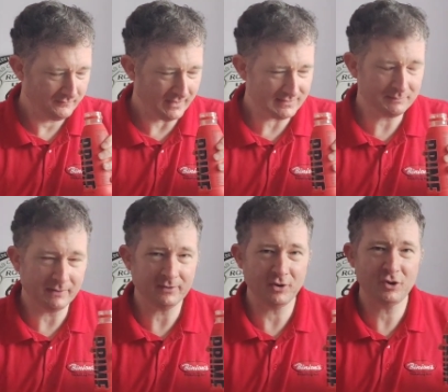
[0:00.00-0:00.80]
that
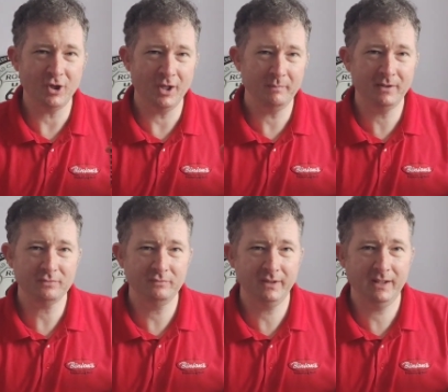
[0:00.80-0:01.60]
smells like
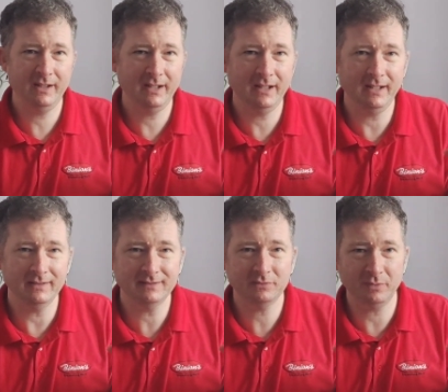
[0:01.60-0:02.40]
sherbet. Really
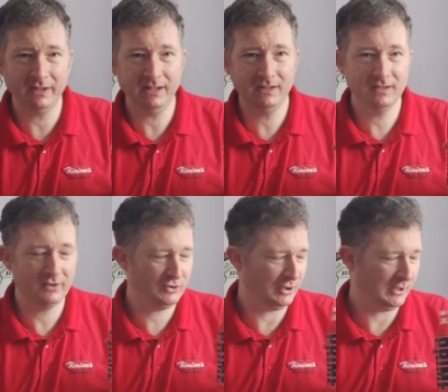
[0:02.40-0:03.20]
sweet
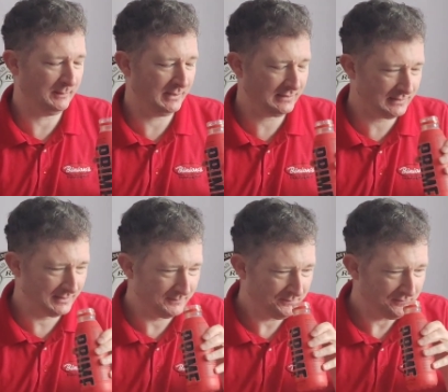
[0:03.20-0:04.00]
sherbet.
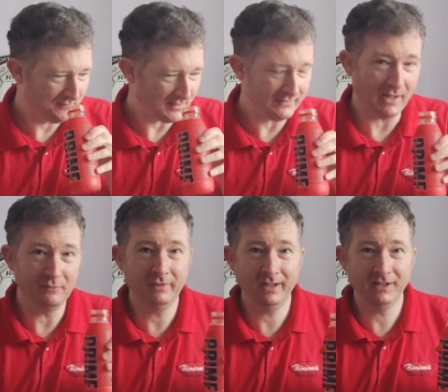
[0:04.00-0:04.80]
That
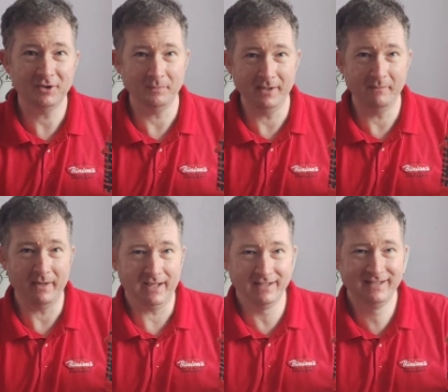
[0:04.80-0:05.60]
really took me
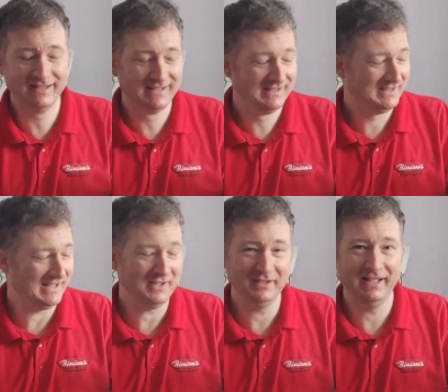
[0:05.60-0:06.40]
aback,
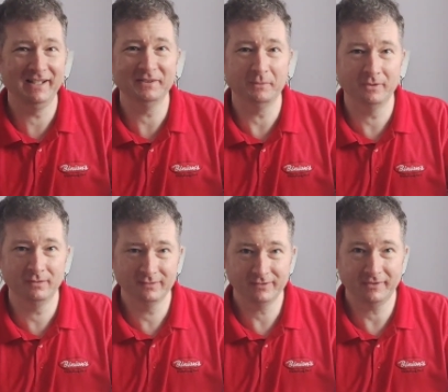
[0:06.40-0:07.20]
and I nearly
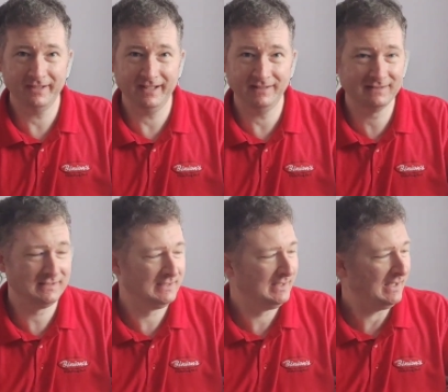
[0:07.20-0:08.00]
swore. Sorry, kids.
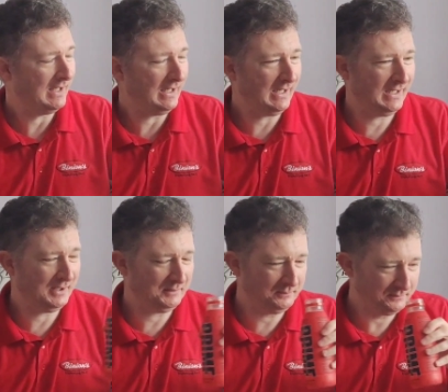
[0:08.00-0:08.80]

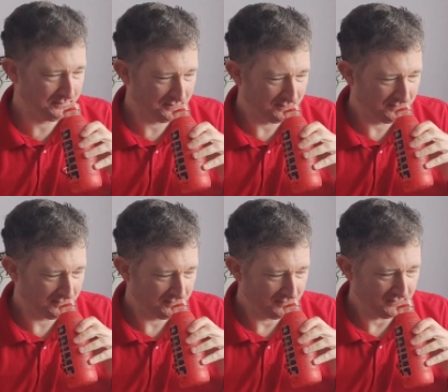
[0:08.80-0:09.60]
Um,
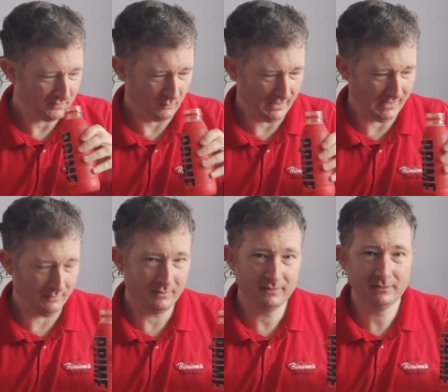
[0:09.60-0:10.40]
wow.